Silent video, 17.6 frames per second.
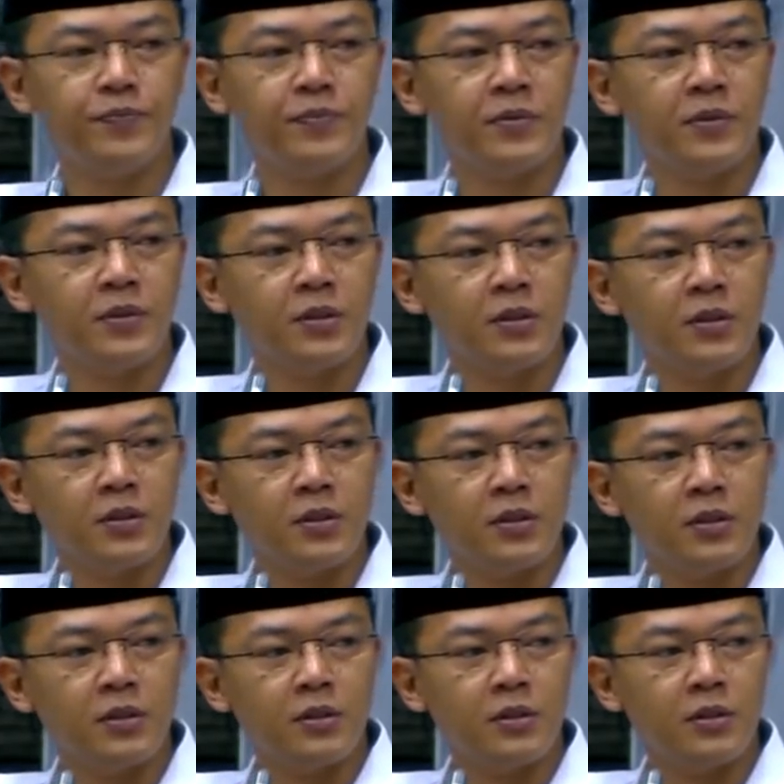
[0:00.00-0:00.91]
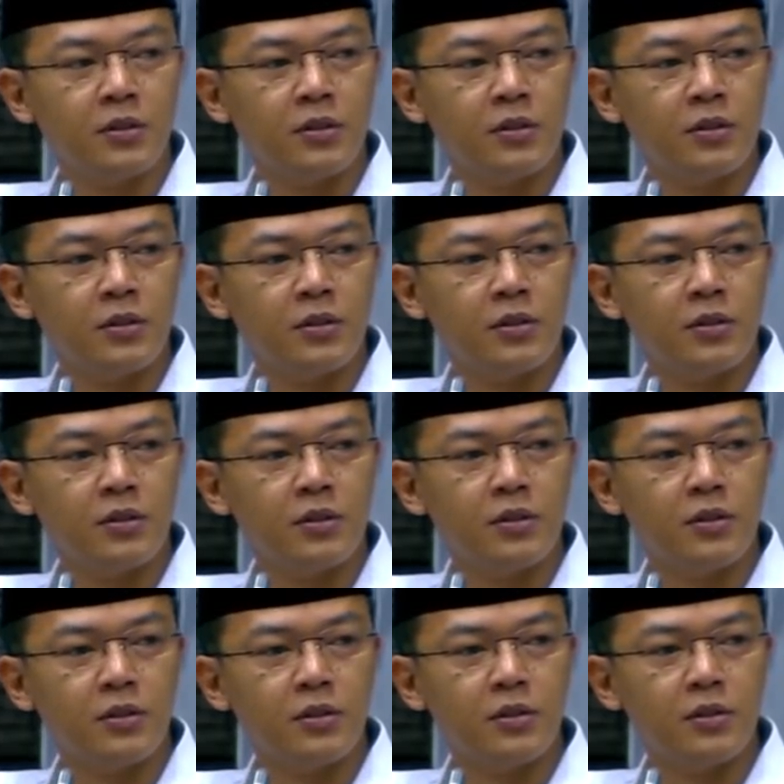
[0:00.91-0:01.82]

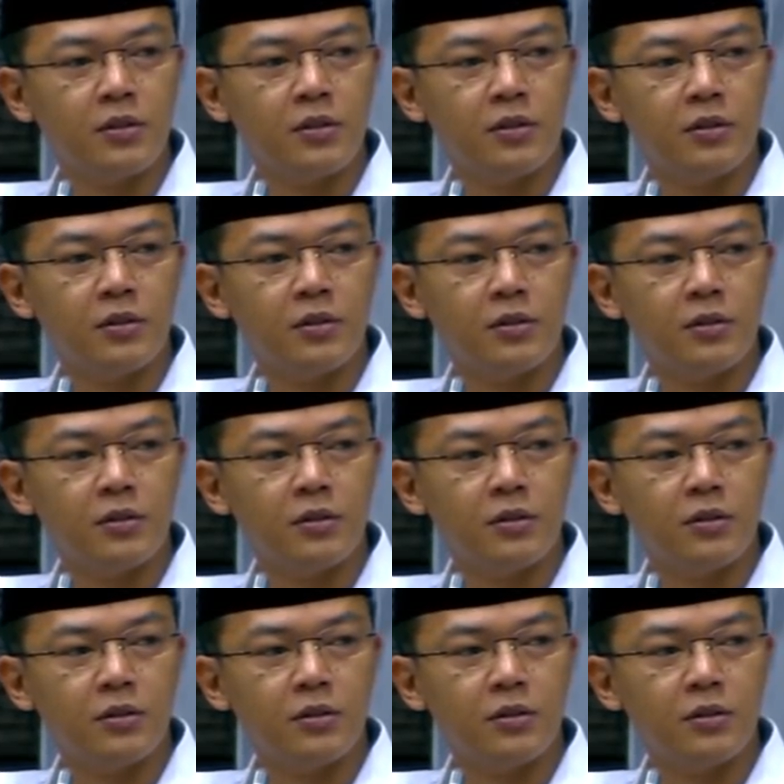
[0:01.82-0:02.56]
[no speech]